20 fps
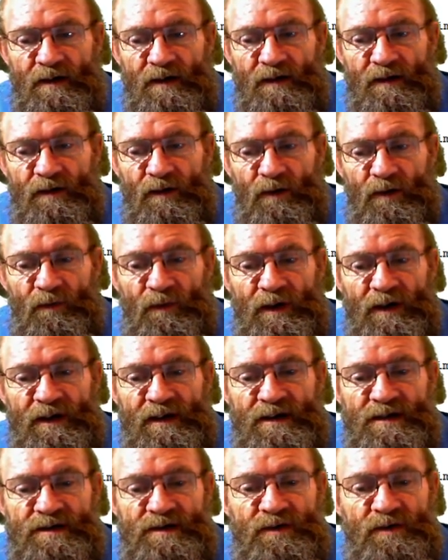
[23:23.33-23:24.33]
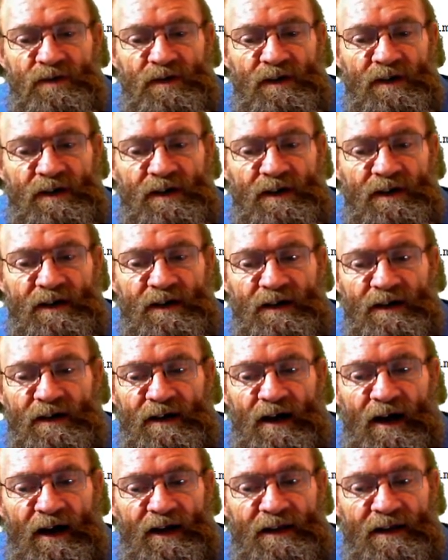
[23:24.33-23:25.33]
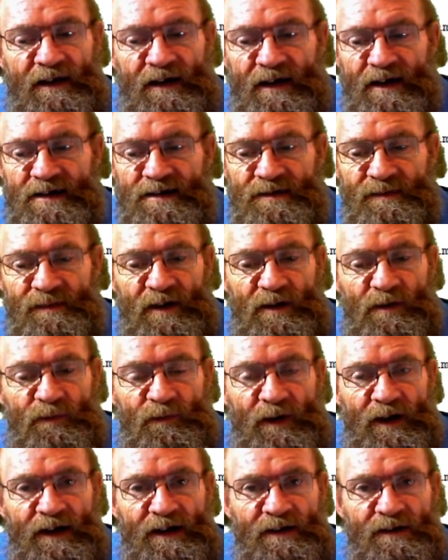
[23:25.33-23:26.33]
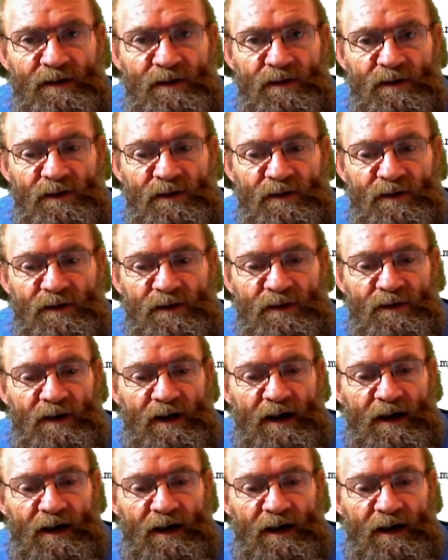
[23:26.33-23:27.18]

convert this to either XML file, or